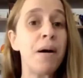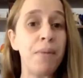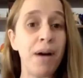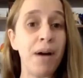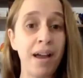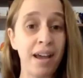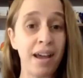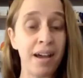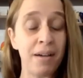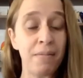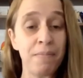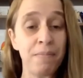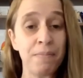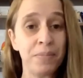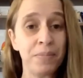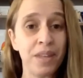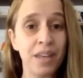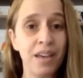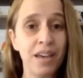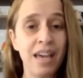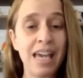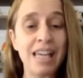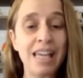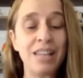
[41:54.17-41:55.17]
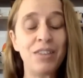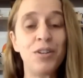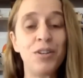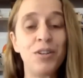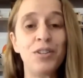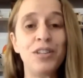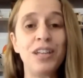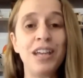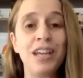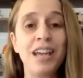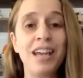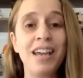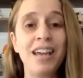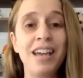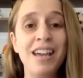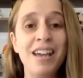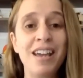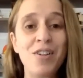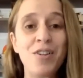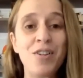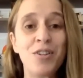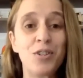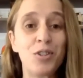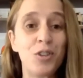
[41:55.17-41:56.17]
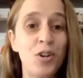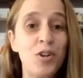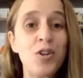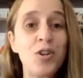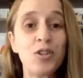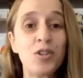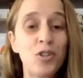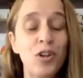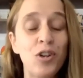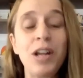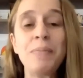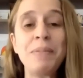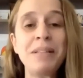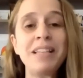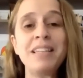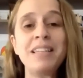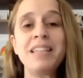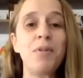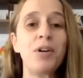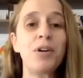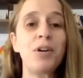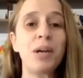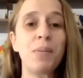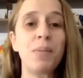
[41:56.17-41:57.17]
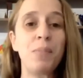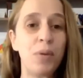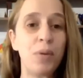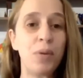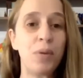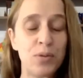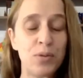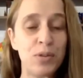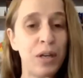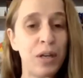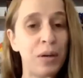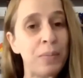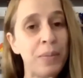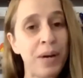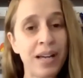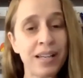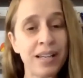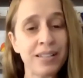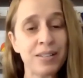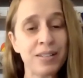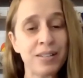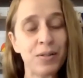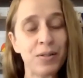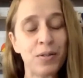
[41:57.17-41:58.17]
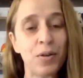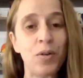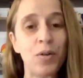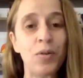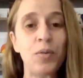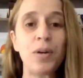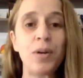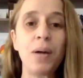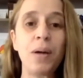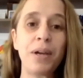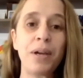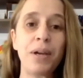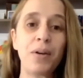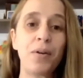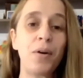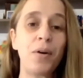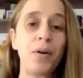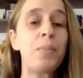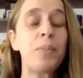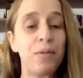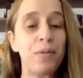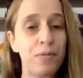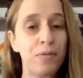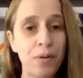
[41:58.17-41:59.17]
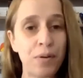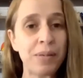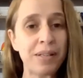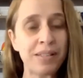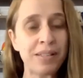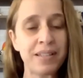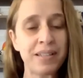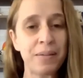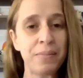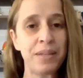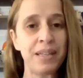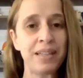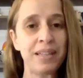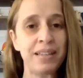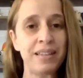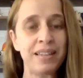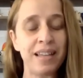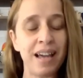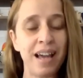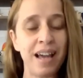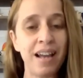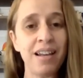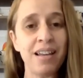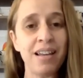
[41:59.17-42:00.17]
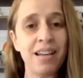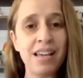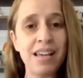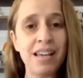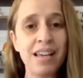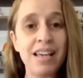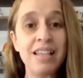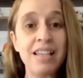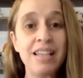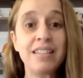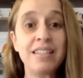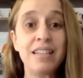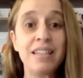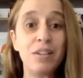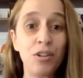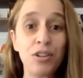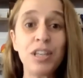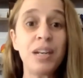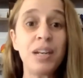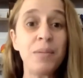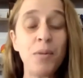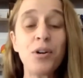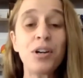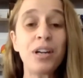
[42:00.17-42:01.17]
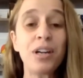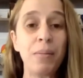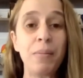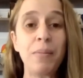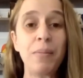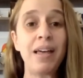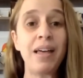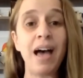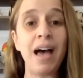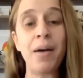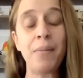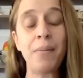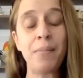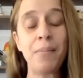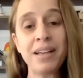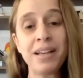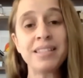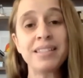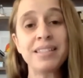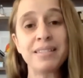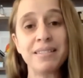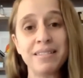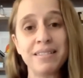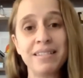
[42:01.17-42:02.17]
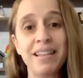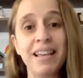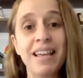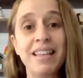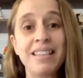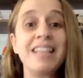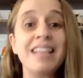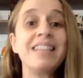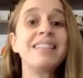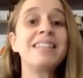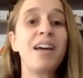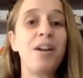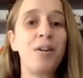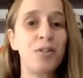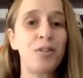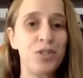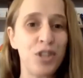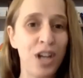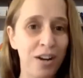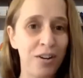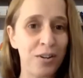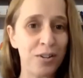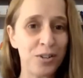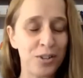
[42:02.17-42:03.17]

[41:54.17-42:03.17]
where developed and developing countries are on the same path where we do not only need to produce more with a better environmental performance but we besides we need